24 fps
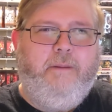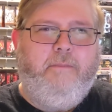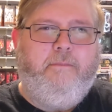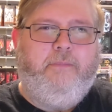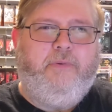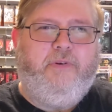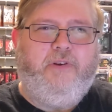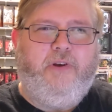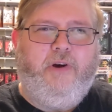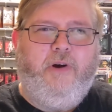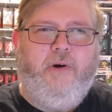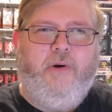
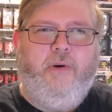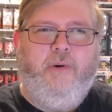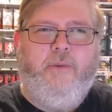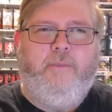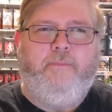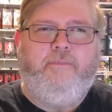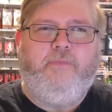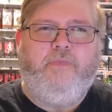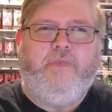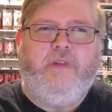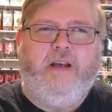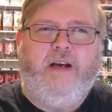So,
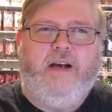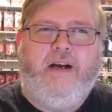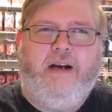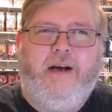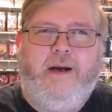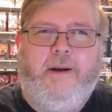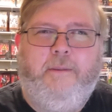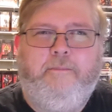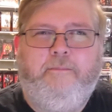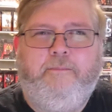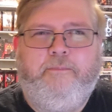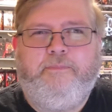
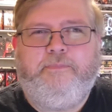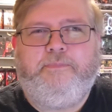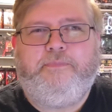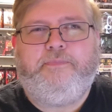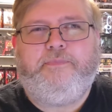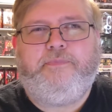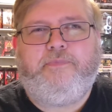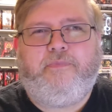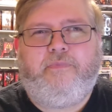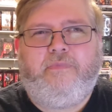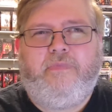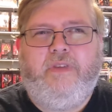of
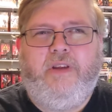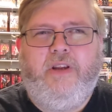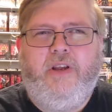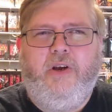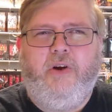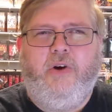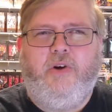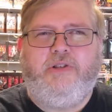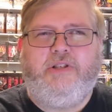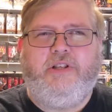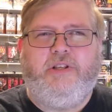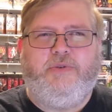
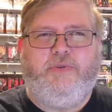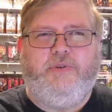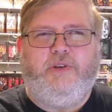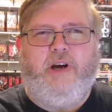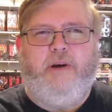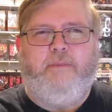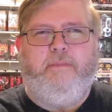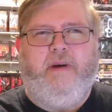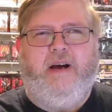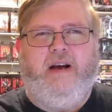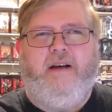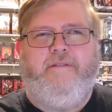course, this was
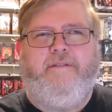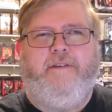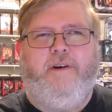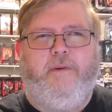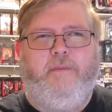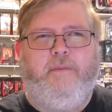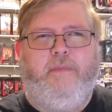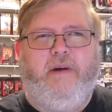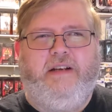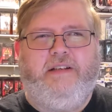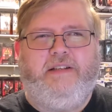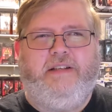all
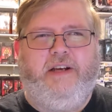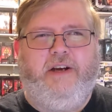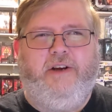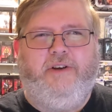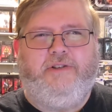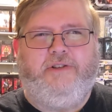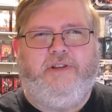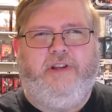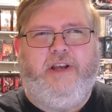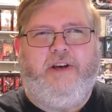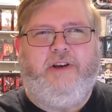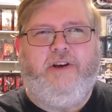filmed months ago,
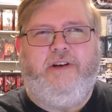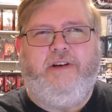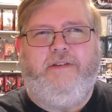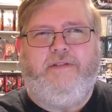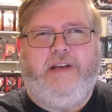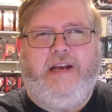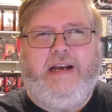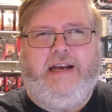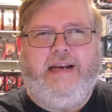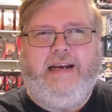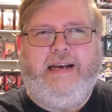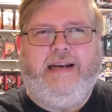so they couldn't have
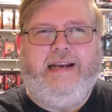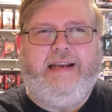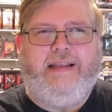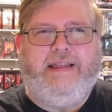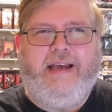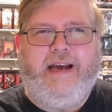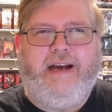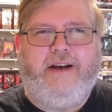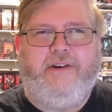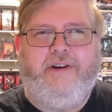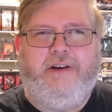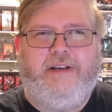taken any of
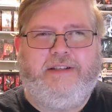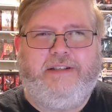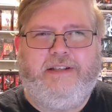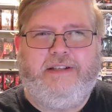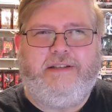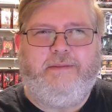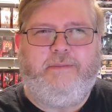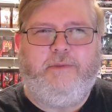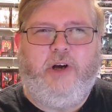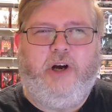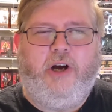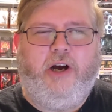that
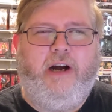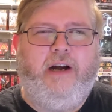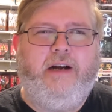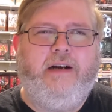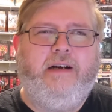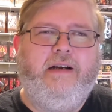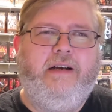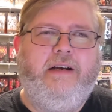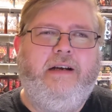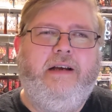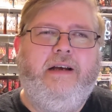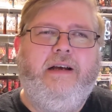criticism to heart.
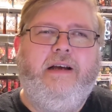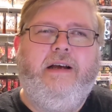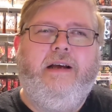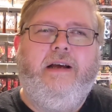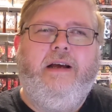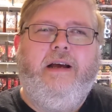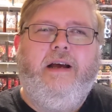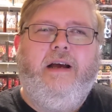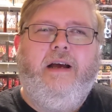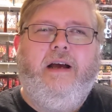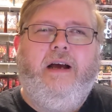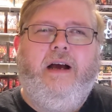
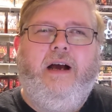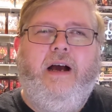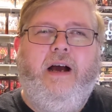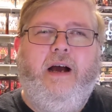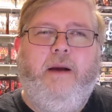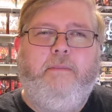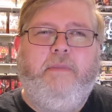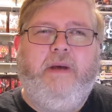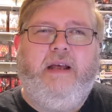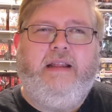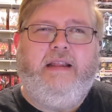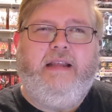
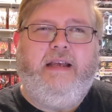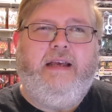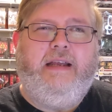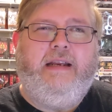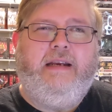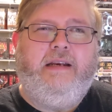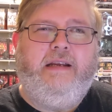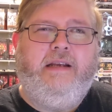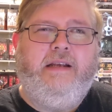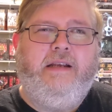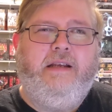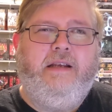And
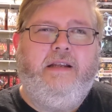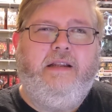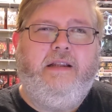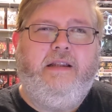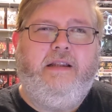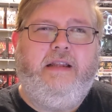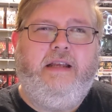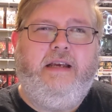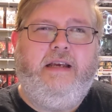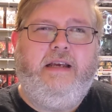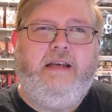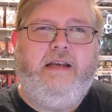then
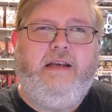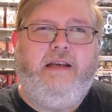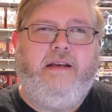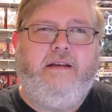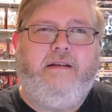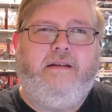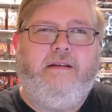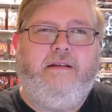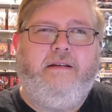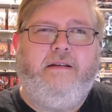the